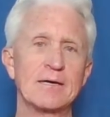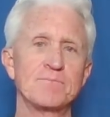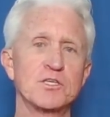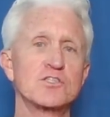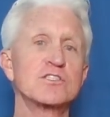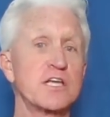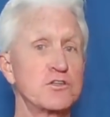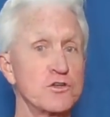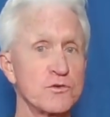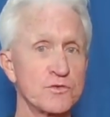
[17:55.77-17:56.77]
Uh, this is
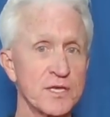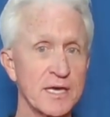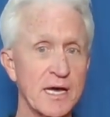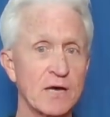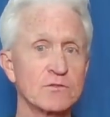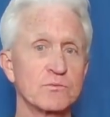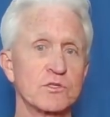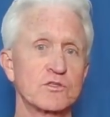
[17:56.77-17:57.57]
a new thing out.